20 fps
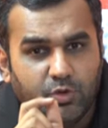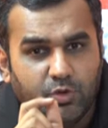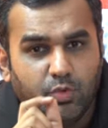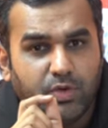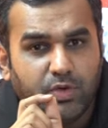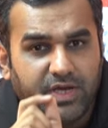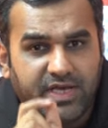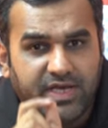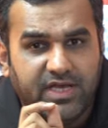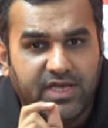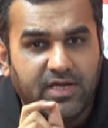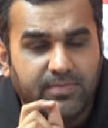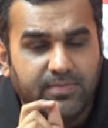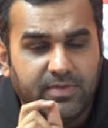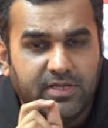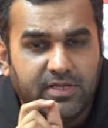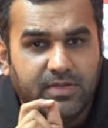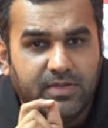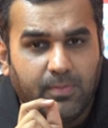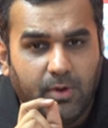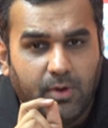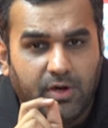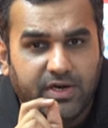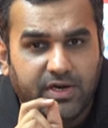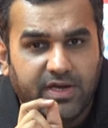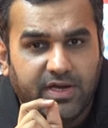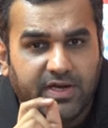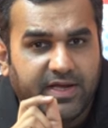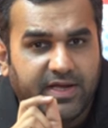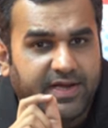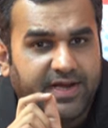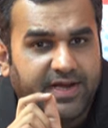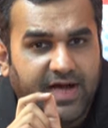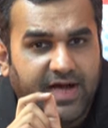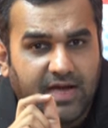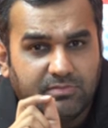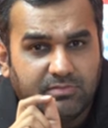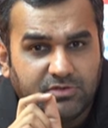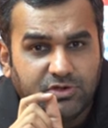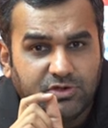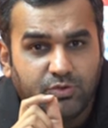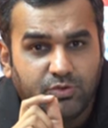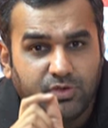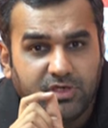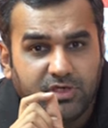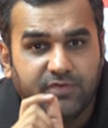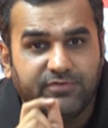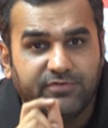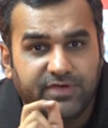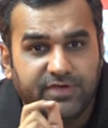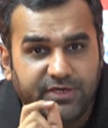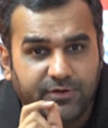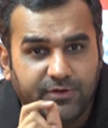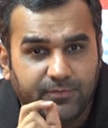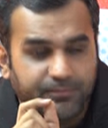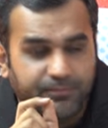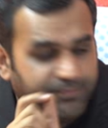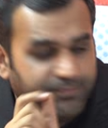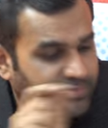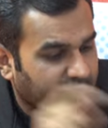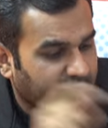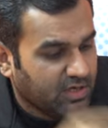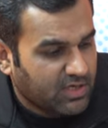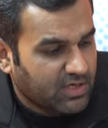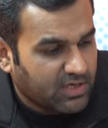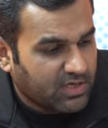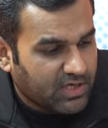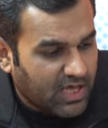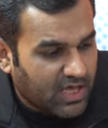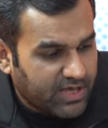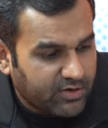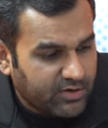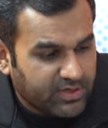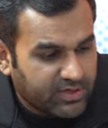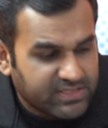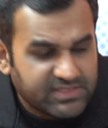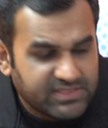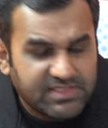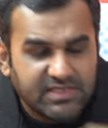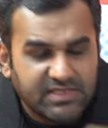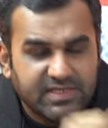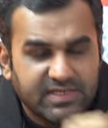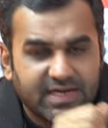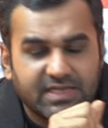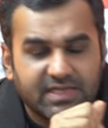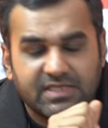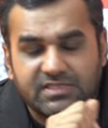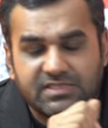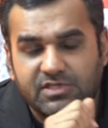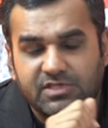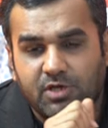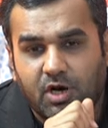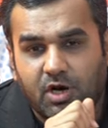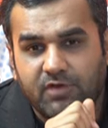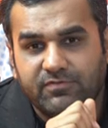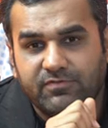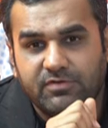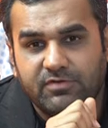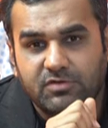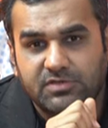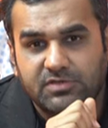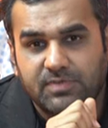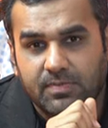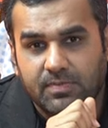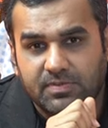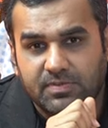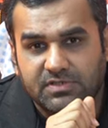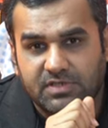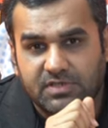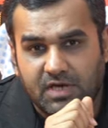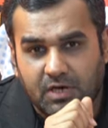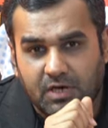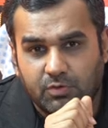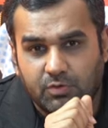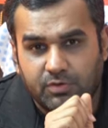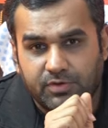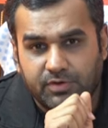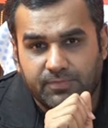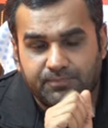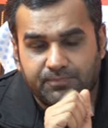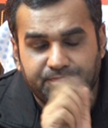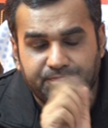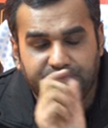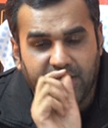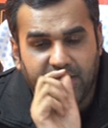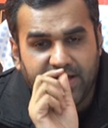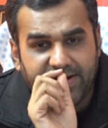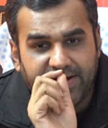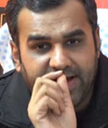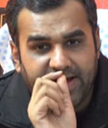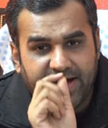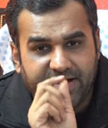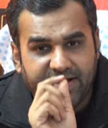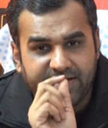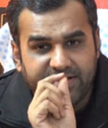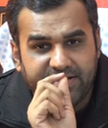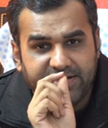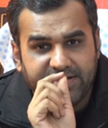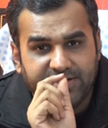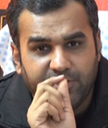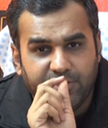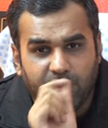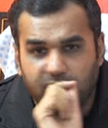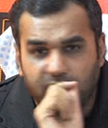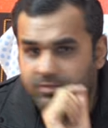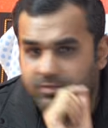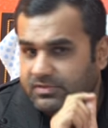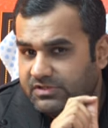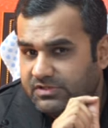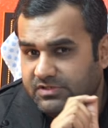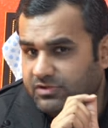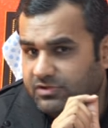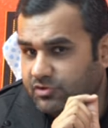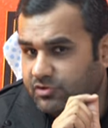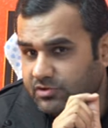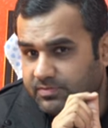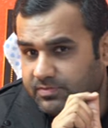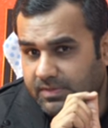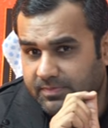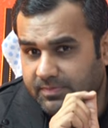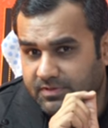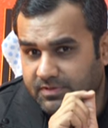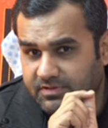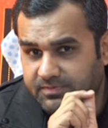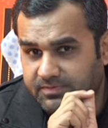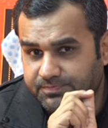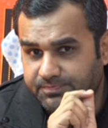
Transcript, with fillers: in the morning and I am shooting a video, and you can see that there is a lot of newspapers around, and I read all business newspapers